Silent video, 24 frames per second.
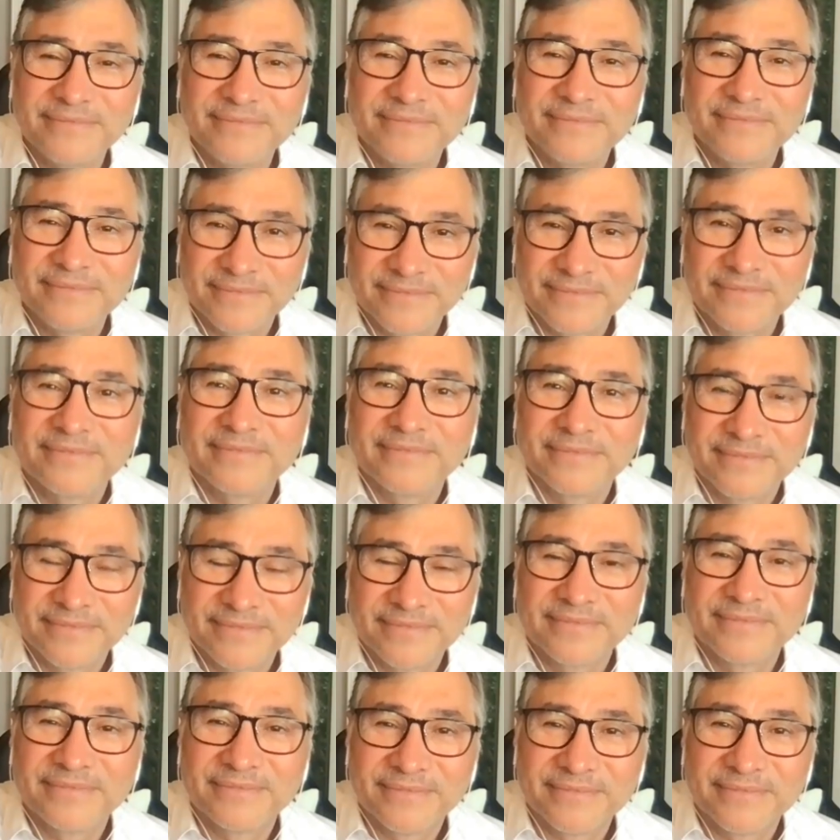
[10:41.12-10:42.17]

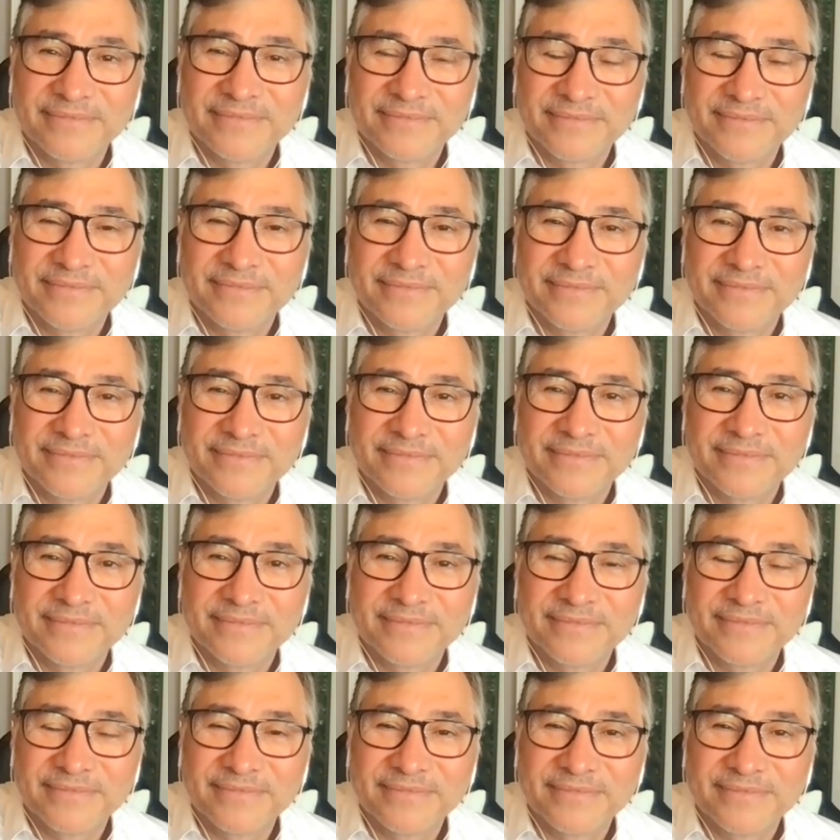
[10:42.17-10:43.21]

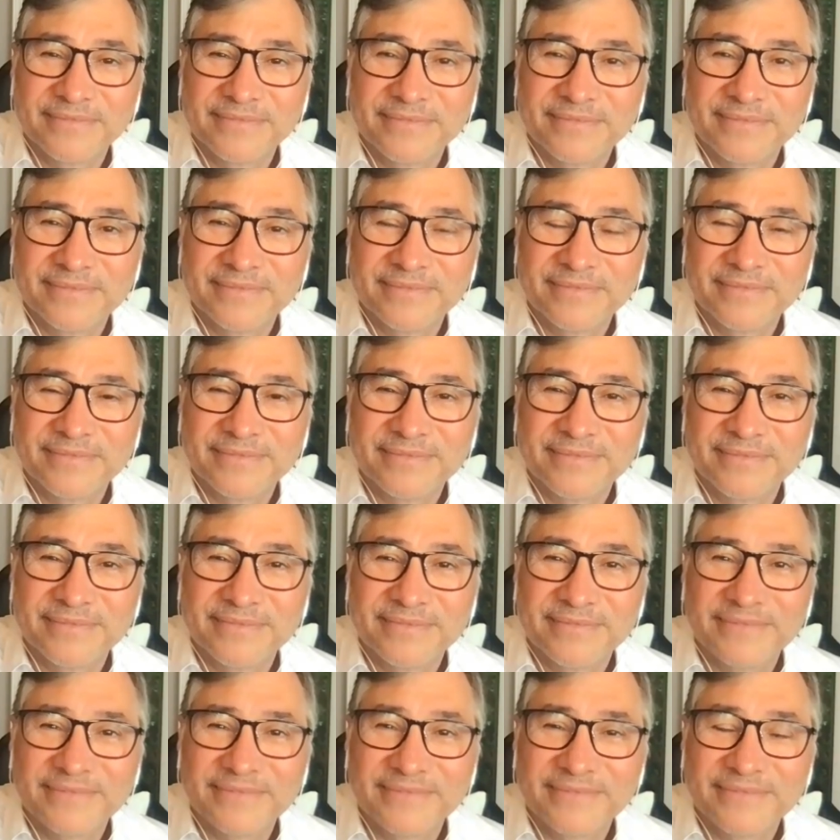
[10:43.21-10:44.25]

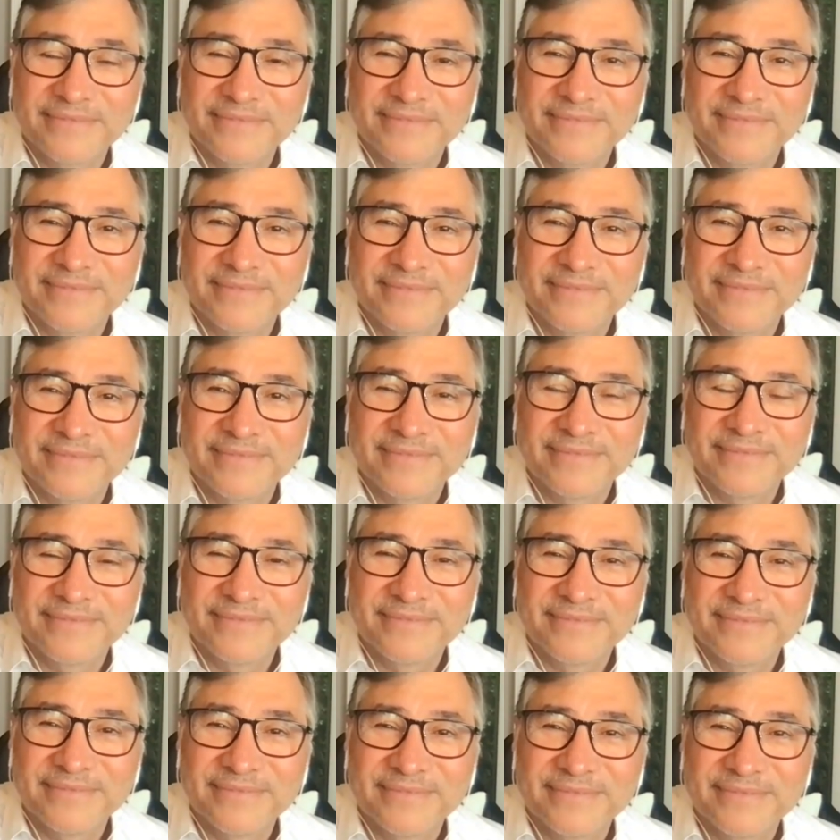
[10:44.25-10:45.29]

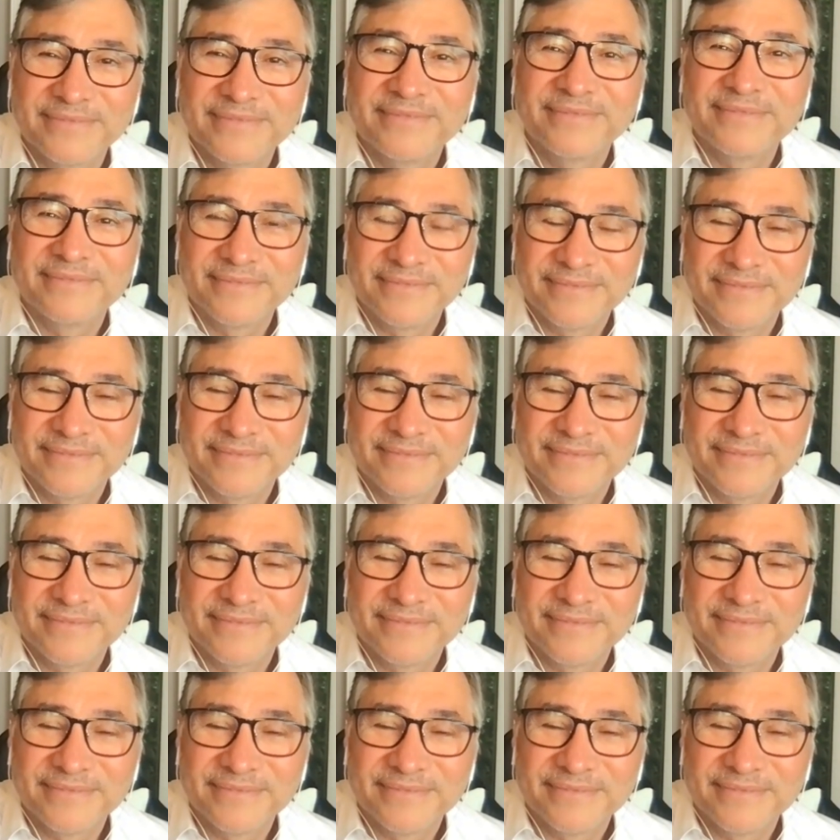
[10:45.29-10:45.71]
The person shown says nothing.